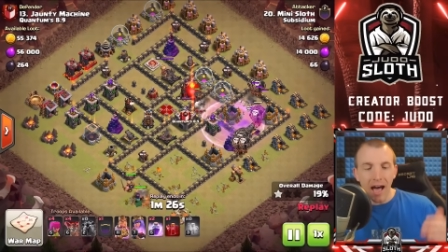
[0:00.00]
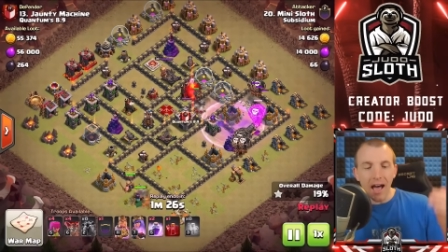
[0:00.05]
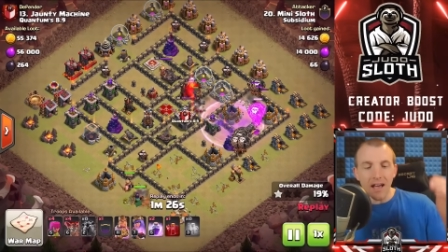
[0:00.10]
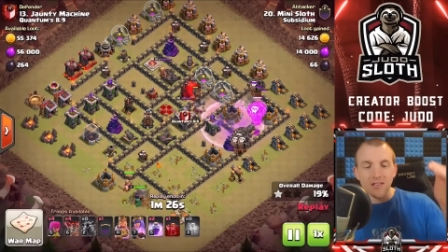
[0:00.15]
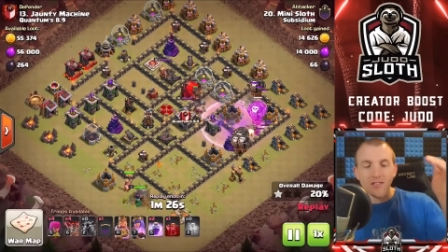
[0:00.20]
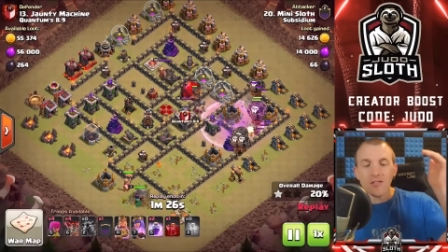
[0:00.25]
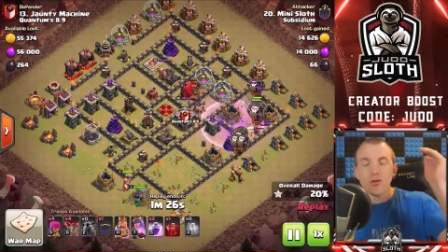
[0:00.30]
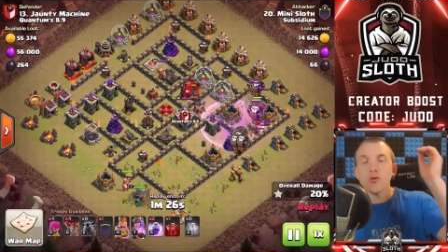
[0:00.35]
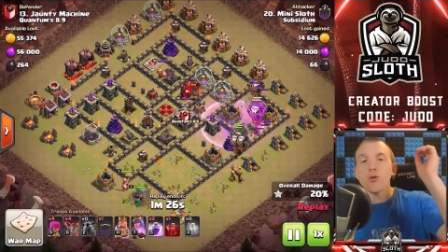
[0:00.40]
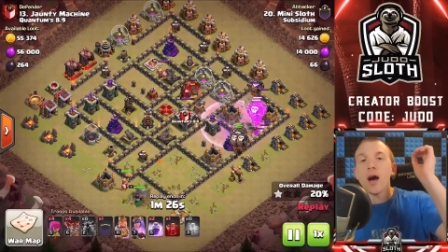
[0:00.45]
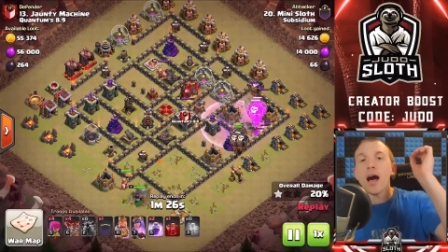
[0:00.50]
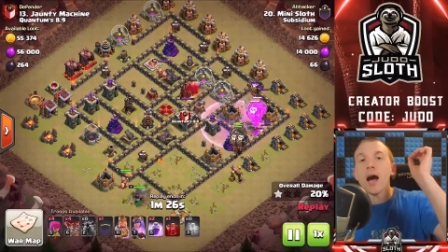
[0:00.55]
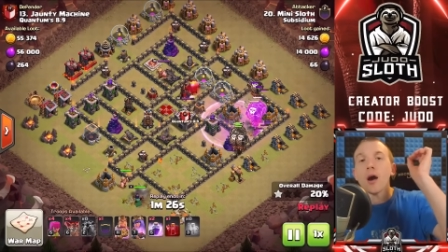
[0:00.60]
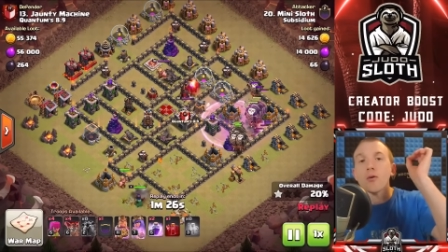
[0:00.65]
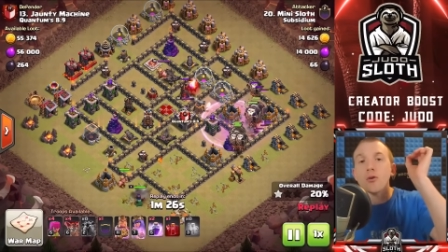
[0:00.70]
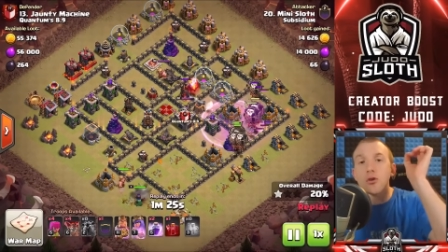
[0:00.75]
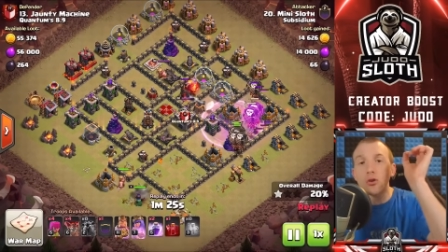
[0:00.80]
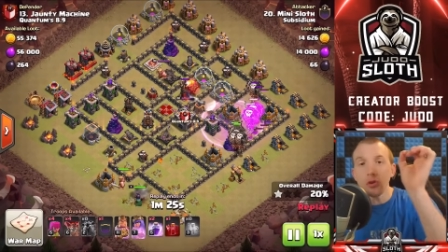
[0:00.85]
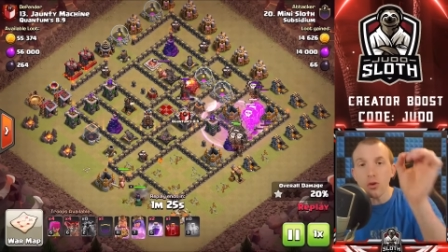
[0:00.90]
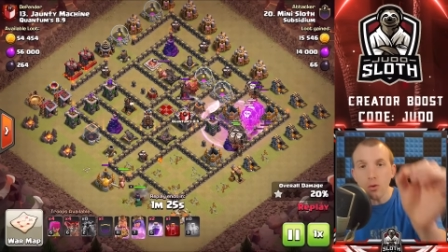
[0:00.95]
as to how
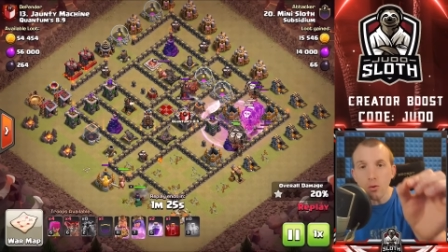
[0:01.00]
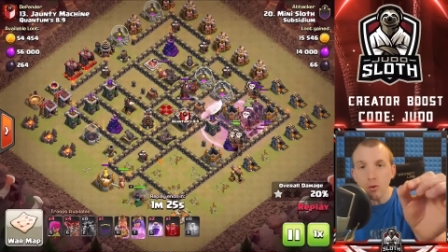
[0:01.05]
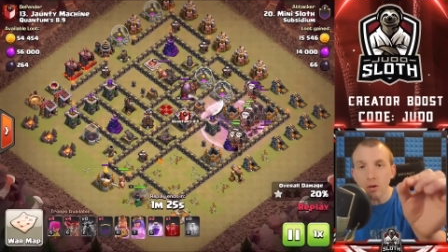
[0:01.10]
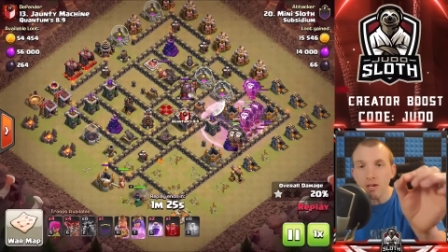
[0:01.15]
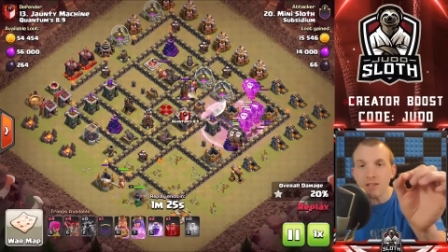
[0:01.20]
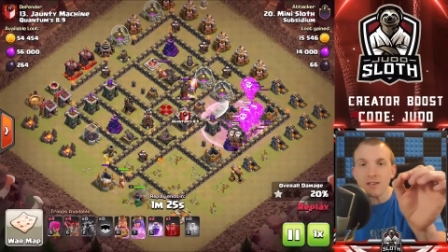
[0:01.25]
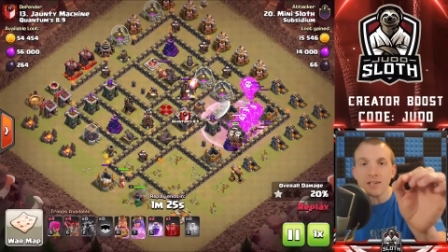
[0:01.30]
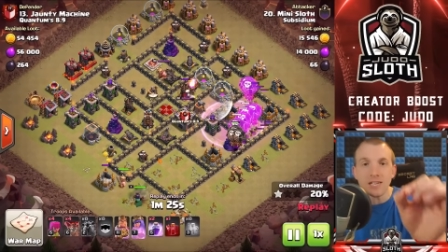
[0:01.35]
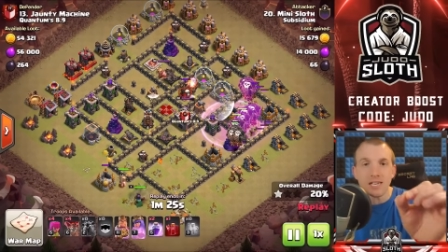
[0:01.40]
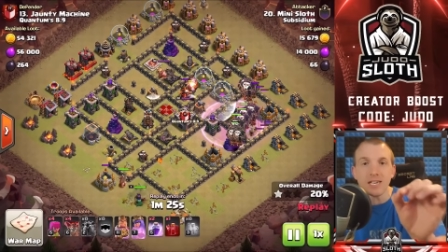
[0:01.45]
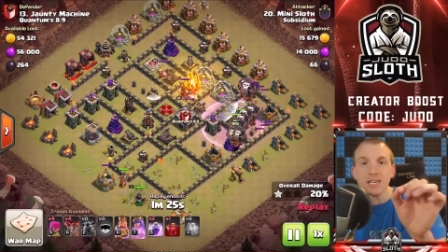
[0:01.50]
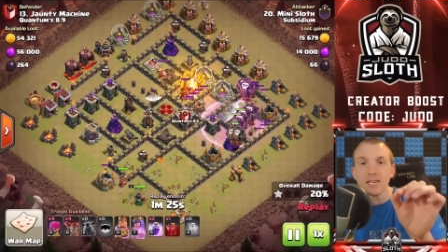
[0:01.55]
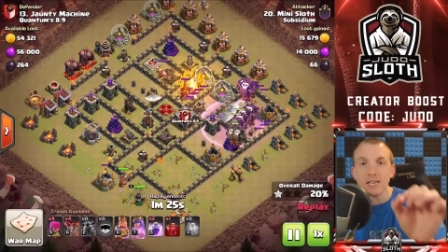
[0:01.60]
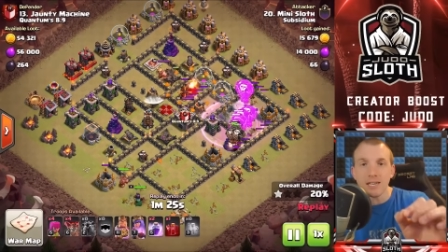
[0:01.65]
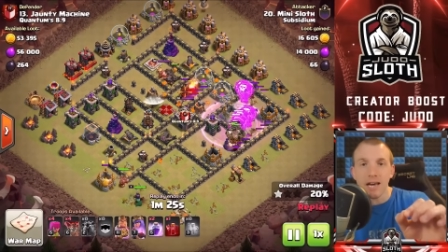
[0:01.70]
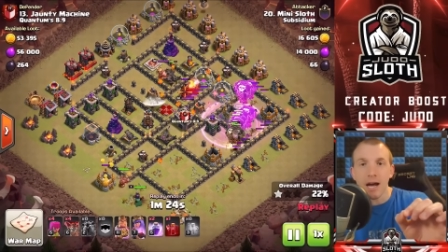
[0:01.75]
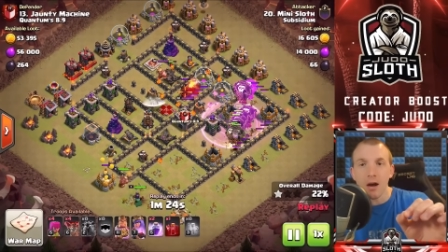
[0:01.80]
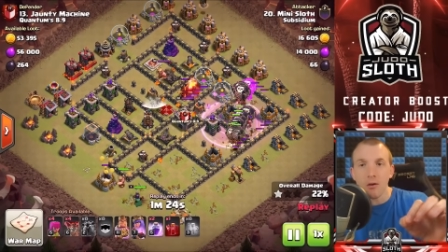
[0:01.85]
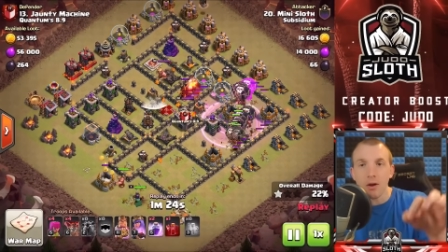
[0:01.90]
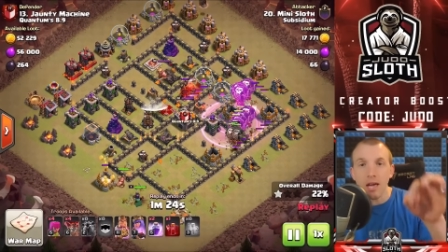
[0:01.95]
you can take
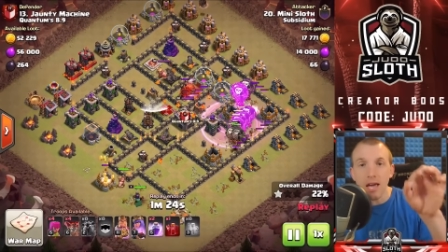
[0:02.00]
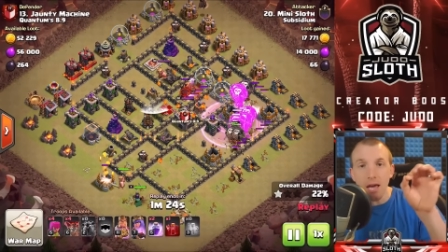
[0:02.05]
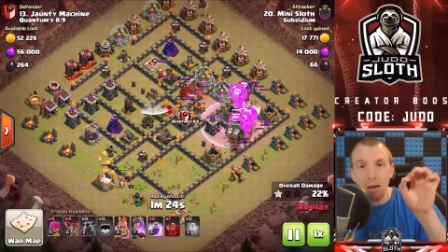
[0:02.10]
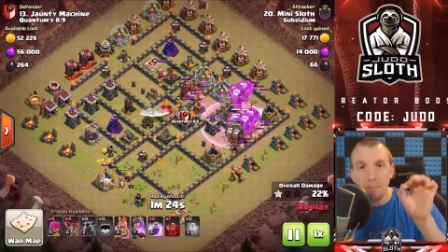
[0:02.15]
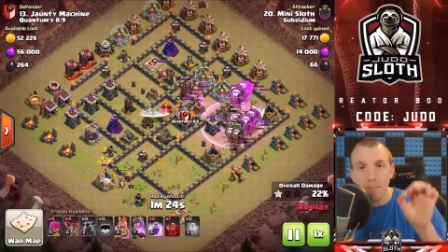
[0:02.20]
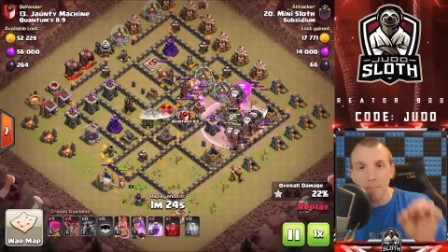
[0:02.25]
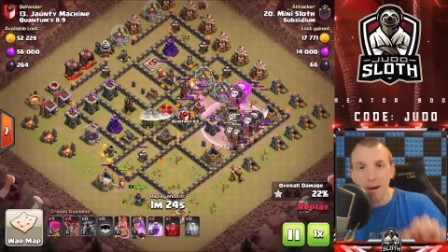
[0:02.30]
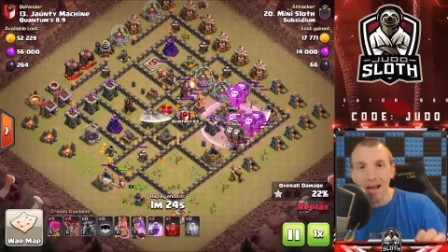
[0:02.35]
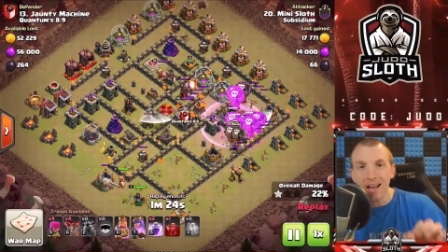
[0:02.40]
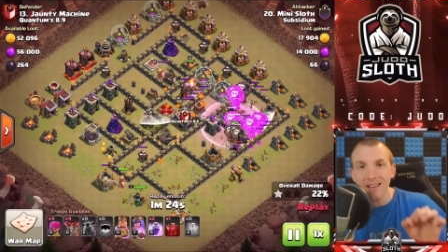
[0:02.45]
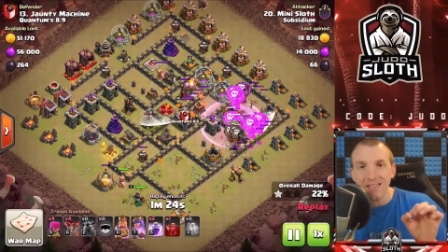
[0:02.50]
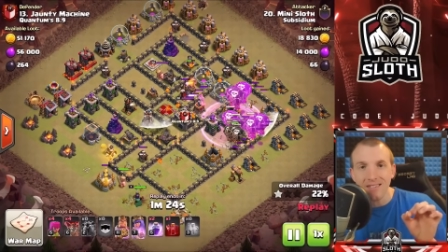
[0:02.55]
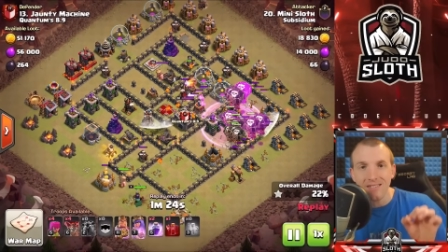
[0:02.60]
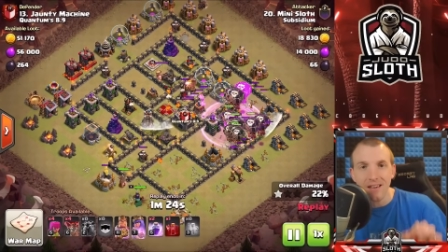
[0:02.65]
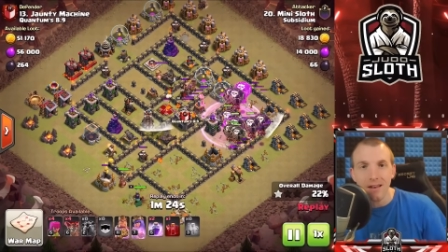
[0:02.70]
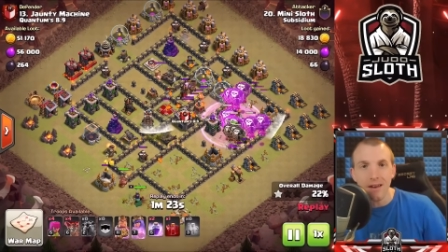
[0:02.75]
down a maxed